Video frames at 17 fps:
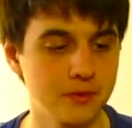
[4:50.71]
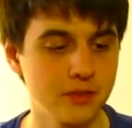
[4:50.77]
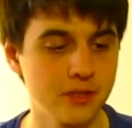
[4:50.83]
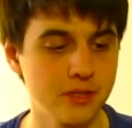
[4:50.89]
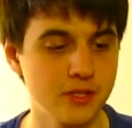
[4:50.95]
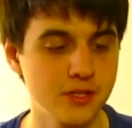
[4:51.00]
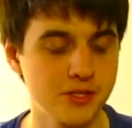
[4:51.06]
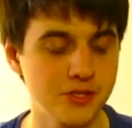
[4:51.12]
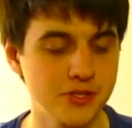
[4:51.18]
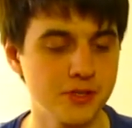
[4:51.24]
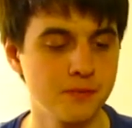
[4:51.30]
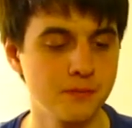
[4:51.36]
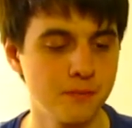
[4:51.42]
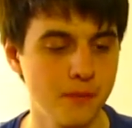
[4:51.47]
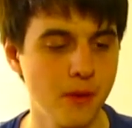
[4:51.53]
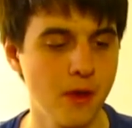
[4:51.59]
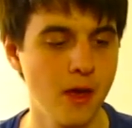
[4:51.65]
This
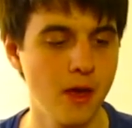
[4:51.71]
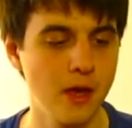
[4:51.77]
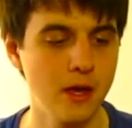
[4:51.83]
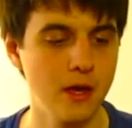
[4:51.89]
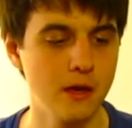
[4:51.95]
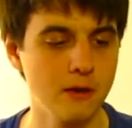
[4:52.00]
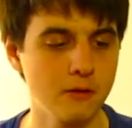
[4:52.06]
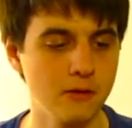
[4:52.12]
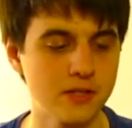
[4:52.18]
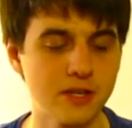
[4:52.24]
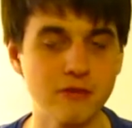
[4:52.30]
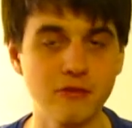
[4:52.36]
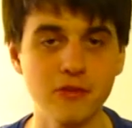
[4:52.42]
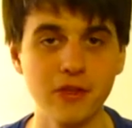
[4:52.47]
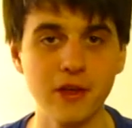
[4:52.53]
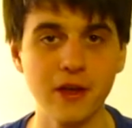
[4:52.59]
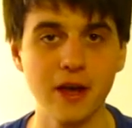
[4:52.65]
was
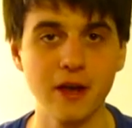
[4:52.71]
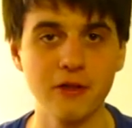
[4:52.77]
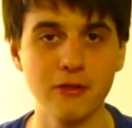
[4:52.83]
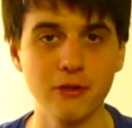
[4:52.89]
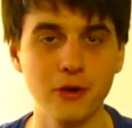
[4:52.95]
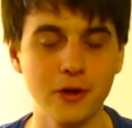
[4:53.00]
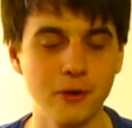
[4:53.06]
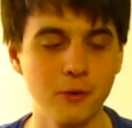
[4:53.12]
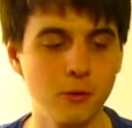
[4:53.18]
everything I thought